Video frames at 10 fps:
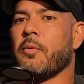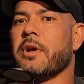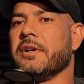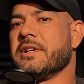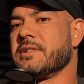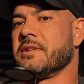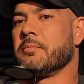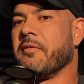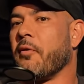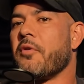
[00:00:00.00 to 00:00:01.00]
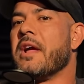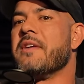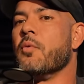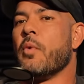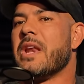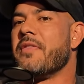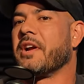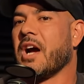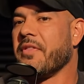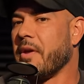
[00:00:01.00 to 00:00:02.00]
realizing before they even went in the
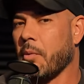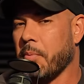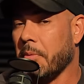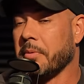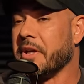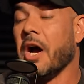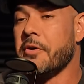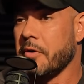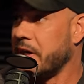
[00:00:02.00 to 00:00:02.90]
cut, they were probably under